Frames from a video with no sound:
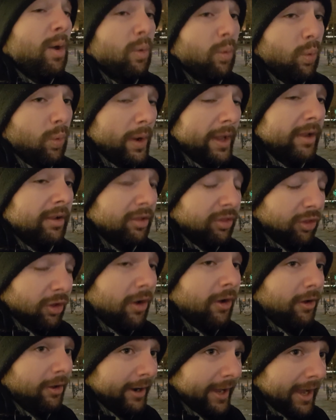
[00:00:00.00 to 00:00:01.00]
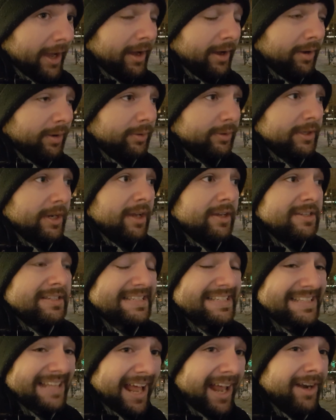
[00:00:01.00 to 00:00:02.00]
well-thought-out
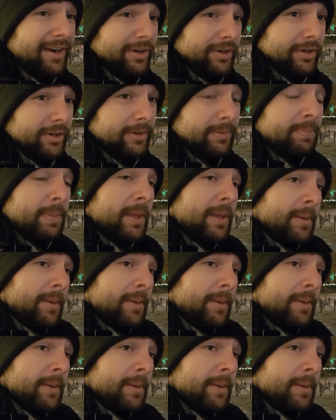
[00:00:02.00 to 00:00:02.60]
standard.